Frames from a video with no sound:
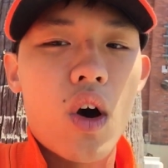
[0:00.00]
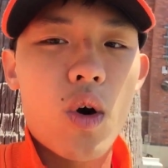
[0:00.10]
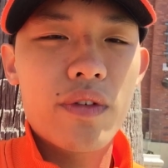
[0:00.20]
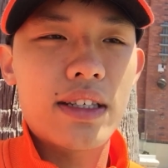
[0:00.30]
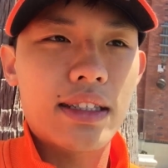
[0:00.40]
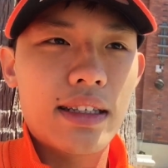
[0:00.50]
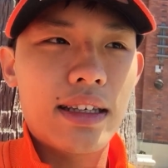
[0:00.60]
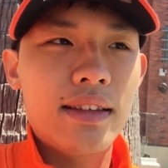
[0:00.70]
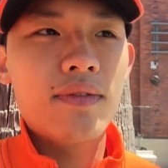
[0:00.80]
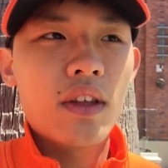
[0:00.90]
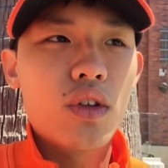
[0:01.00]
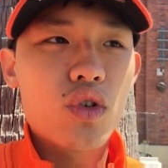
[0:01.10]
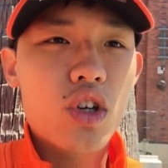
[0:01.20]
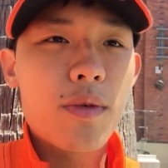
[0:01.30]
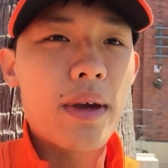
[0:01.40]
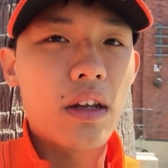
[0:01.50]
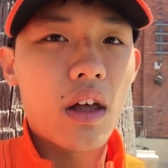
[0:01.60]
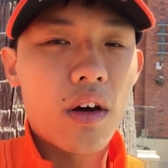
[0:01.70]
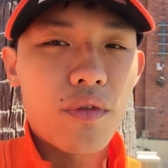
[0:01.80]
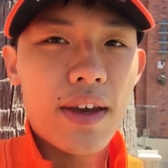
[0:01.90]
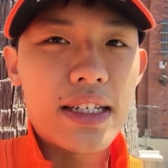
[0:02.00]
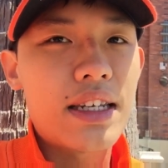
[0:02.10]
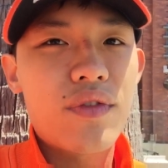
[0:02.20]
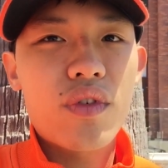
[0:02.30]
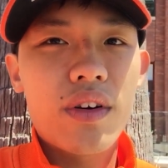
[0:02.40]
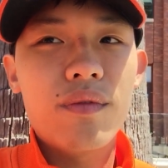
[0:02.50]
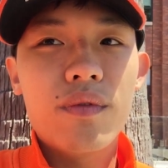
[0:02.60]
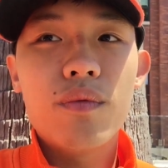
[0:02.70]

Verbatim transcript: obviously there's gonna be a lot of thing different